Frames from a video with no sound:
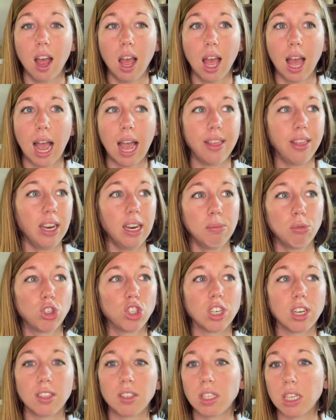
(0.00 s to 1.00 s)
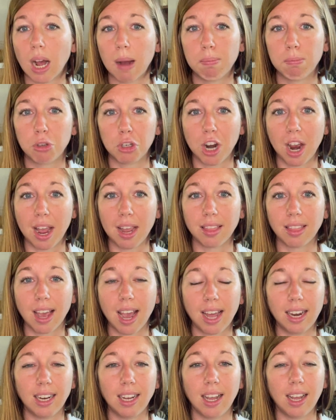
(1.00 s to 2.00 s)
I think I'm just going to stop trying
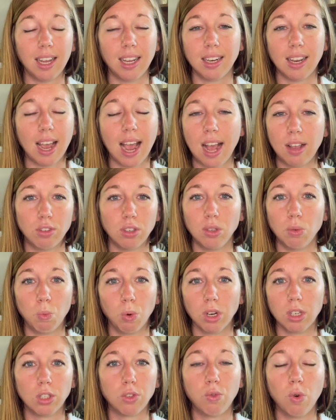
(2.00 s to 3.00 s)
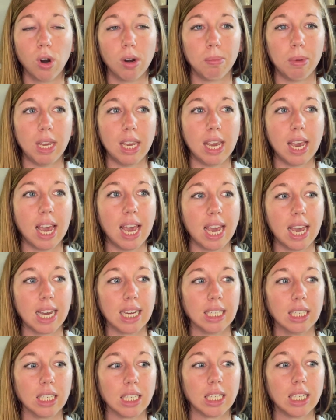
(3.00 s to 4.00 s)
that. It hasn't worked for me,
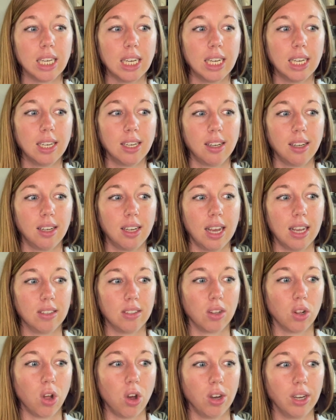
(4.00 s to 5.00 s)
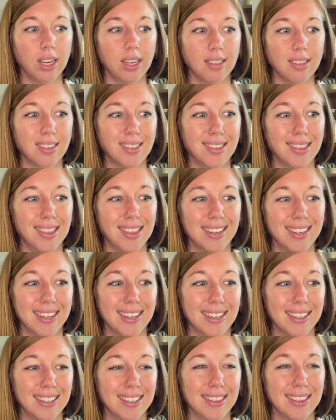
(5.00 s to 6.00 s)
and as long as
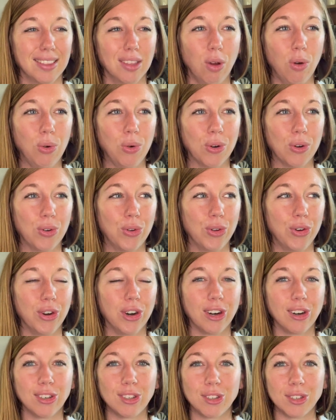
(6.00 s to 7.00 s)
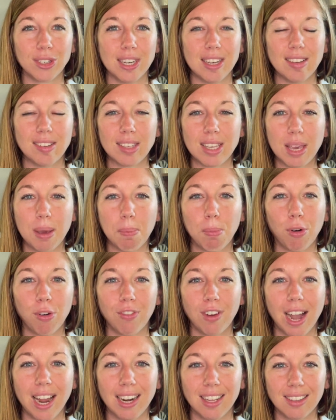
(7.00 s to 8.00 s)
the local nurseries keep
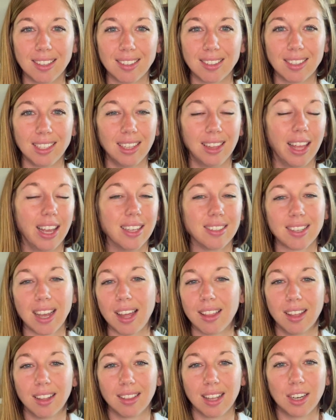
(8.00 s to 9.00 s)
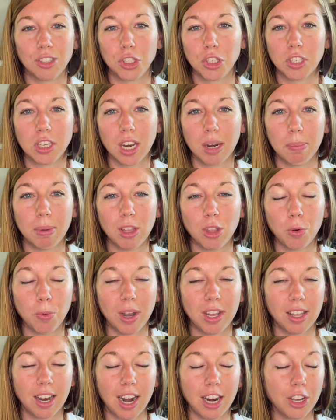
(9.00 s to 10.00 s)
providing the seedlings, I think that's just going to be the
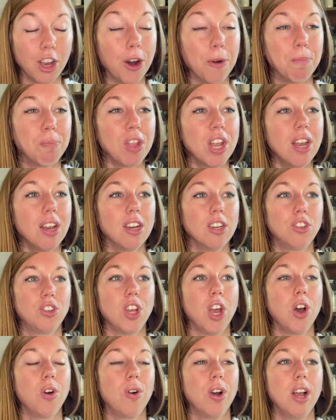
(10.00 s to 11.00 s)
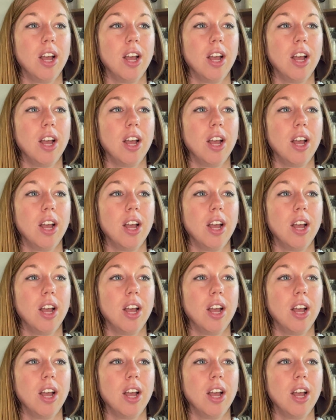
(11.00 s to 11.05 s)
way that I go. So